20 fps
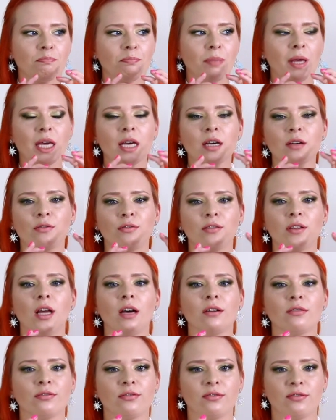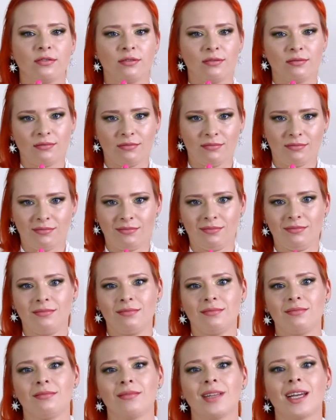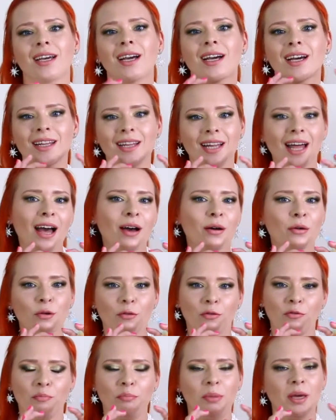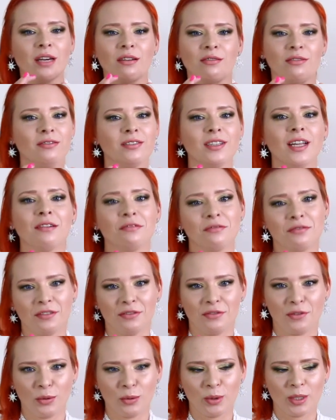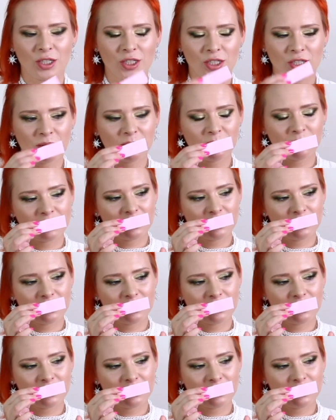pink fluff, like a cloud of pink fluff, if you wish.